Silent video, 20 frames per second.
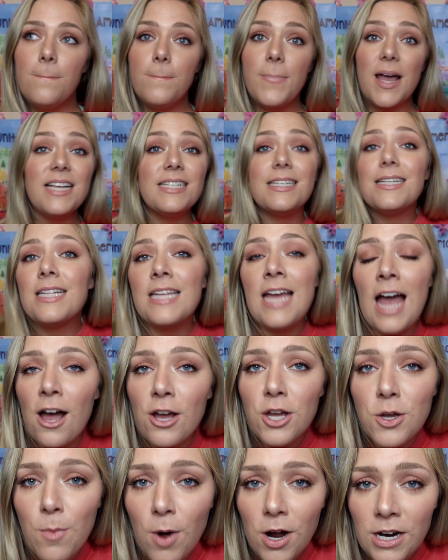Basically
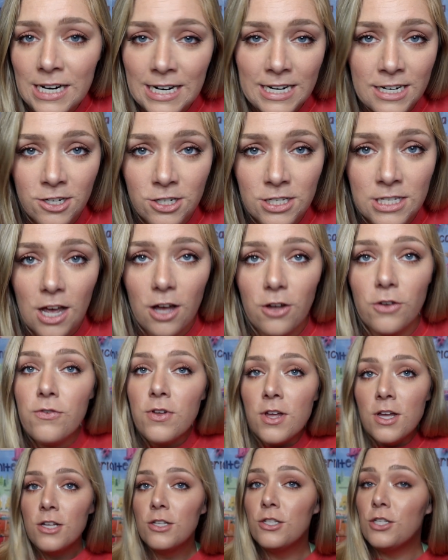how you market
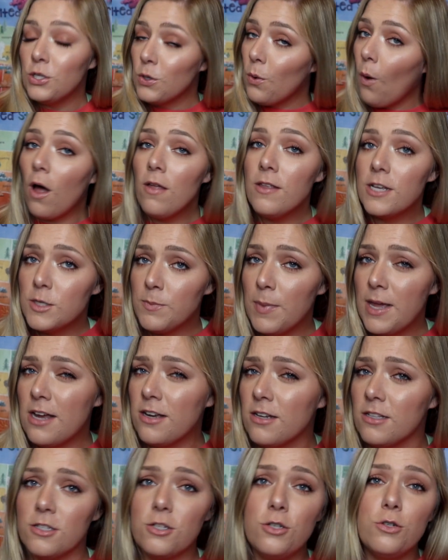yourself to all these
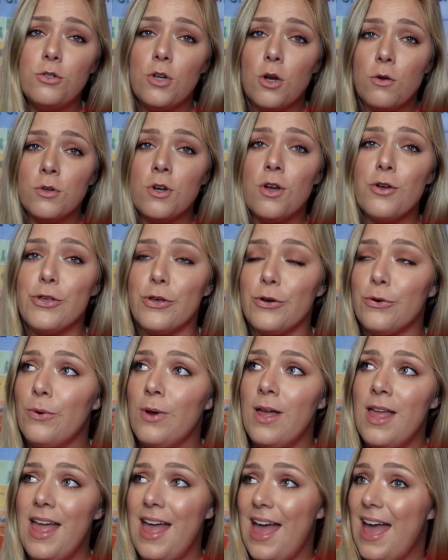parents who don't know
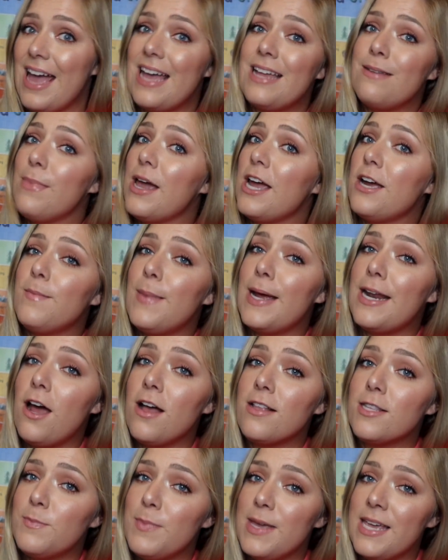you and may or may
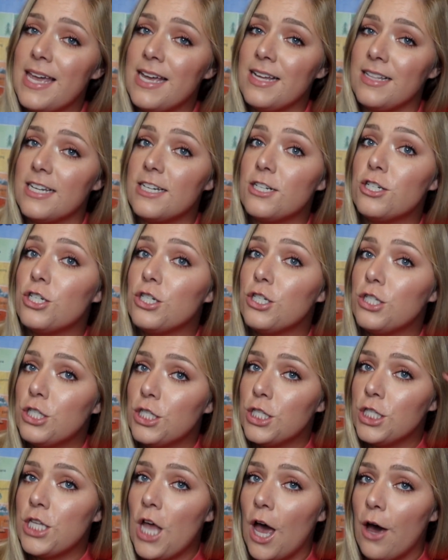not speak English.
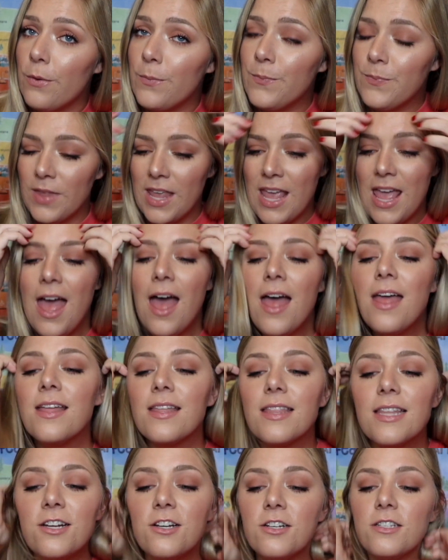So
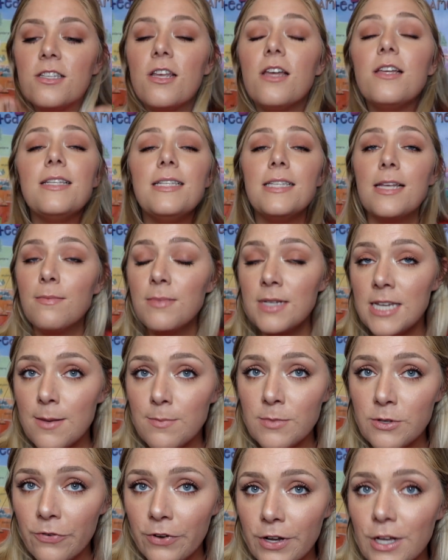here's some
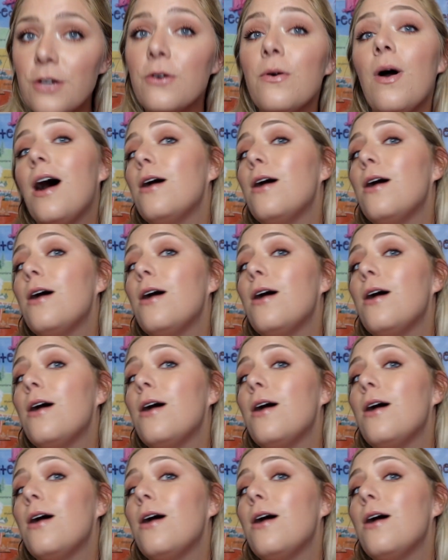tips for you.